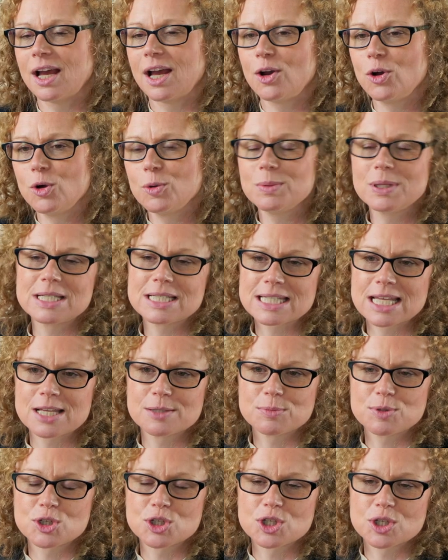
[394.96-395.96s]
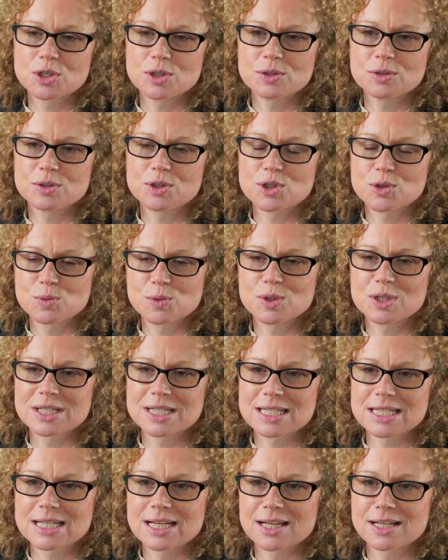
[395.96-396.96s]
I hope that's helped you to
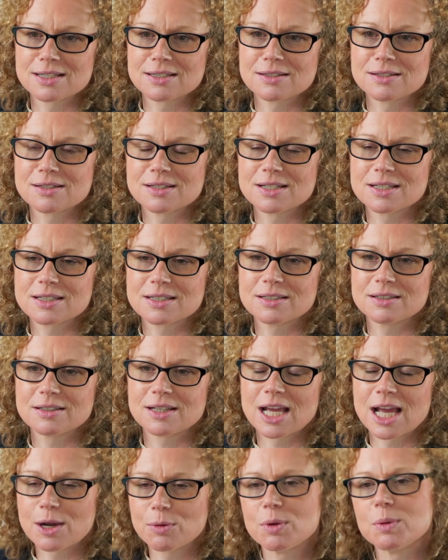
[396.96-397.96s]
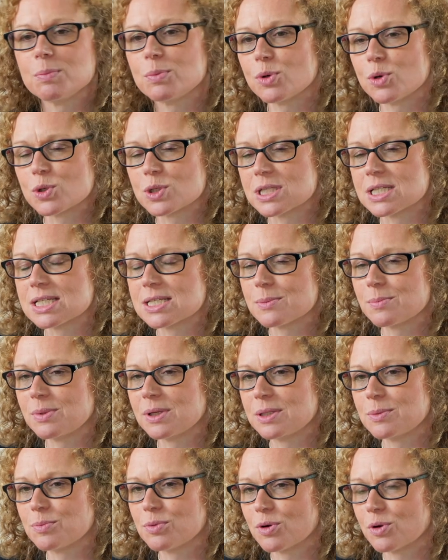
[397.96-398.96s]
understand how important a
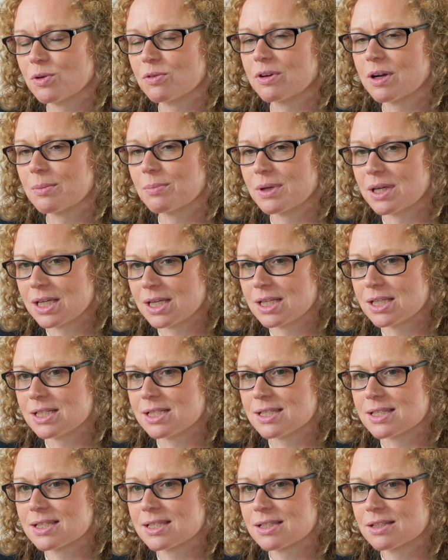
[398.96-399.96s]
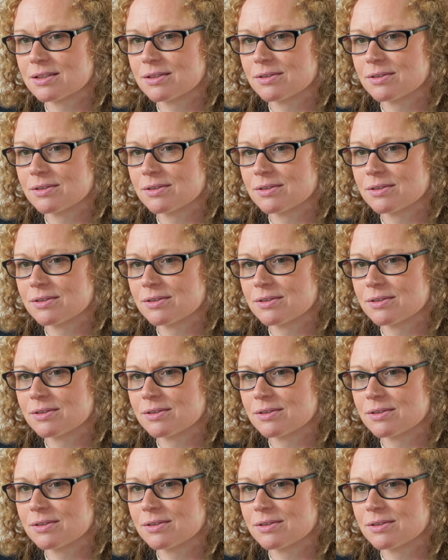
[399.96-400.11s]
bid programme is